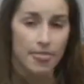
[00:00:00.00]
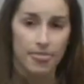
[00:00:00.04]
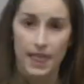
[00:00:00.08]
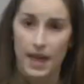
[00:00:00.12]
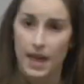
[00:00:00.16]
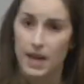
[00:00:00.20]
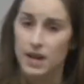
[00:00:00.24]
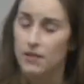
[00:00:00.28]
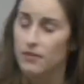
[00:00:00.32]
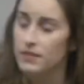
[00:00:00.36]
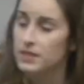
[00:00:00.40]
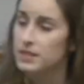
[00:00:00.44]

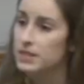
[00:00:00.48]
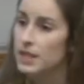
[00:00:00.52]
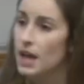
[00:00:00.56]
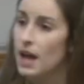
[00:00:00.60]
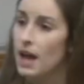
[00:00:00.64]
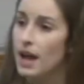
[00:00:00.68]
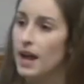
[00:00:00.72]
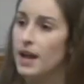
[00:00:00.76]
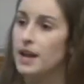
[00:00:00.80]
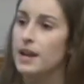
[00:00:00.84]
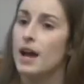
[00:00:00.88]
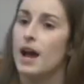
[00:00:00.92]
Then on the
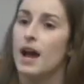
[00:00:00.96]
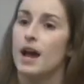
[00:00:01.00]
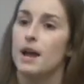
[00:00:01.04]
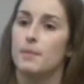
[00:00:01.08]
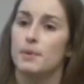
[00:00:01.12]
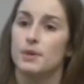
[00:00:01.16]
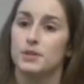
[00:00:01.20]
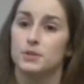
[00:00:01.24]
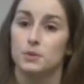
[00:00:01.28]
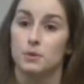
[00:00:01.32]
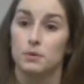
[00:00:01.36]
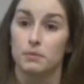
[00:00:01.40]
side,
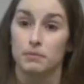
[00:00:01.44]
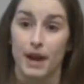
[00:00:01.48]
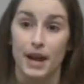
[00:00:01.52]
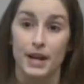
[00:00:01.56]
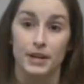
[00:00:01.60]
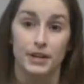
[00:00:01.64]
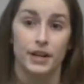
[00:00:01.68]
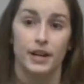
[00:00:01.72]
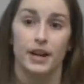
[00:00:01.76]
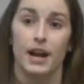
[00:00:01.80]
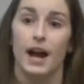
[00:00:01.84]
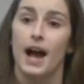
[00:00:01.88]
I'm also a
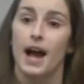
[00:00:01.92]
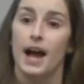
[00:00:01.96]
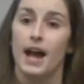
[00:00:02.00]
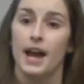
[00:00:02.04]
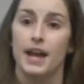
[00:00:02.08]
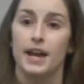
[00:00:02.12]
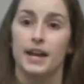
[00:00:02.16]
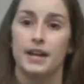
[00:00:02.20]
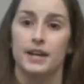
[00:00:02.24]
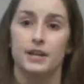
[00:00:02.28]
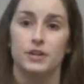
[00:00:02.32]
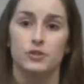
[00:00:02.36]
writer.
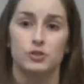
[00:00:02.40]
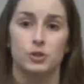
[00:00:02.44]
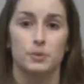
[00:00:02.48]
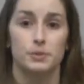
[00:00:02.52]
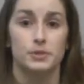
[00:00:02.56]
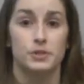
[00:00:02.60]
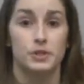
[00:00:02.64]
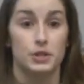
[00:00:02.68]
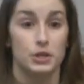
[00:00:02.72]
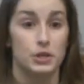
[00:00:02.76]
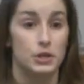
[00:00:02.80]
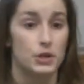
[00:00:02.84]
I
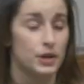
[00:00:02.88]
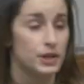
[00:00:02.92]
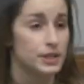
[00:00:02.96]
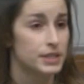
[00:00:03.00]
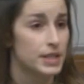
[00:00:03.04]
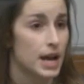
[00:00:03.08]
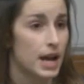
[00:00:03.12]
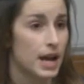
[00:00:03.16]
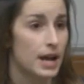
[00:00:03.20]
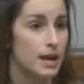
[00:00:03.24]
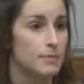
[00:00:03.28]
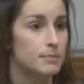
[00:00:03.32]
contribute to the New York
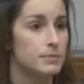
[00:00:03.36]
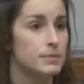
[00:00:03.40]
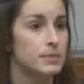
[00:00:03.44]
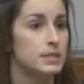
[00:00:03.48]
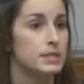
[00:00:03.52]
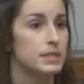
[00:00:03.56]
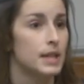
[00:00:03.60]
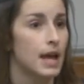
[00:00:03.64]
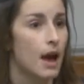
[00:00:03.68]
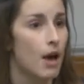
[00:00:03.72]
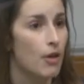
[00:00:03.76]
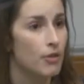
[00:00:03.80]
Times
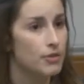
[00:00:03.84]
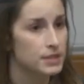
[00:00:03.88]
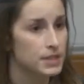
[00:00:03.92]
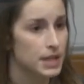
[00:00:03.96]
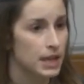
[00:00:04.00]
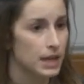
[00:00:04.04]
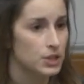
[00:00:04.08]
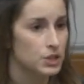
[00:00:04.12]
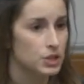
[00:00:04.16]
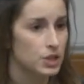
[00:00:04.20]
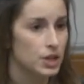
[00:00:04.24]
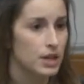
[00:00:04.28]
health
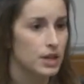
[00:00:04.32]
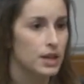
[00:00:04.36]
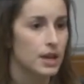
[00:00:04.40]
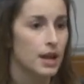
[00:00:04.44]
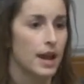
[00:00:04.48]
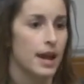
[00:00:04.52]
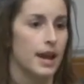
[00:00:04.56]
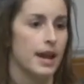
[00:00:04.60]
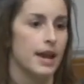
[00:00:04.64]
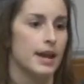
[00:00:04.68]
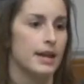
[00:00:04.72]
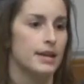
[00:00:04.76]
section,
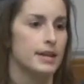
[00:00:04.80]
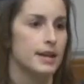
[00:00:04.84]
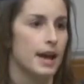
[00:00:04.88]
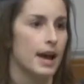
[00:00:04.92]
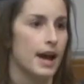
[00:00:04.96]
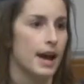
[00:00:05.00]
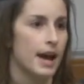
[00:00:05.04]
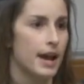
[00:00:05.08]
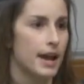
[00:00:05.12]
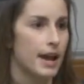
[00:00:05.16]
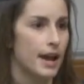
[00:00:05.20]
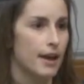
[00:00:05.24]
and
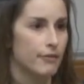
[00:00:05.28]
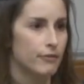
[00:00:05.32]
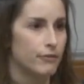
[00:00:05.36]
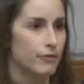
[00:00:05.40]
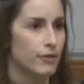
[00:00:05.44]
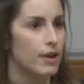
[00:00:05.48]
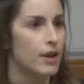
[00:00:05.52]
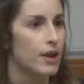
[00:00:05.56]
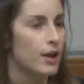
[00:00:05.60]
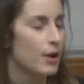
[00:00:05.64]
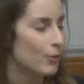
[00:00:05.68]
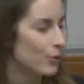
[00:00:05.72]
I have
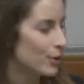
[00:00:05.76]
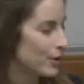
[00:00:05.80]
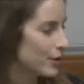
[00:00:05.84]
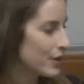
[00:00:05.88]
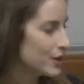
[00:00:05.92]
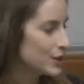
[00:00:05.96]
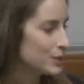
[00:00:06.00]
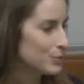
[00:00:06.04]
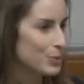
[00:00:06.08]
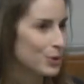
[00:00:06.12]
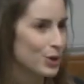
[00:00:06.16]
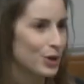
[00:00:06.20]

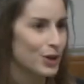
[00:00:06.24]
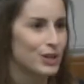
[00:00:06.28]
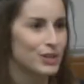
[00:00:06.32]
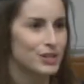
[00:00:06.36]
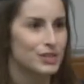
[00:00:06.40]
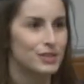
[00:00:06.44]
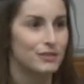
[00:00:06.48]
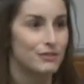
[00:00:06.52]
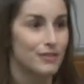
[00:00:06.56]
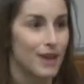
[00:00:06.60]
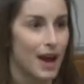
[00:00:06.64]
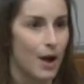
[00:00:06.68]
written this book,
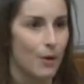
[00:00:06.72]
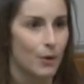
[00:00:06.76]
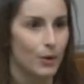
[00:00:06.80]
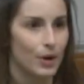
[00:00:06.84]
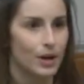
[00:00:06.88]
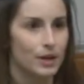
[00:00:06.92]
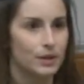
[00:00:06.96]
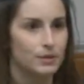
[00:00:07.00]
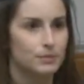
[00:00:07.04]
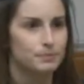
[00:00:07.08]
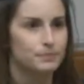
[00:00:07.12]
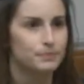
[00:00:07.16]

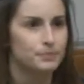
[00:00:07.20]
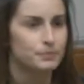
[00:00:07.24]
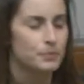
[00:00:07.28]
Devoured,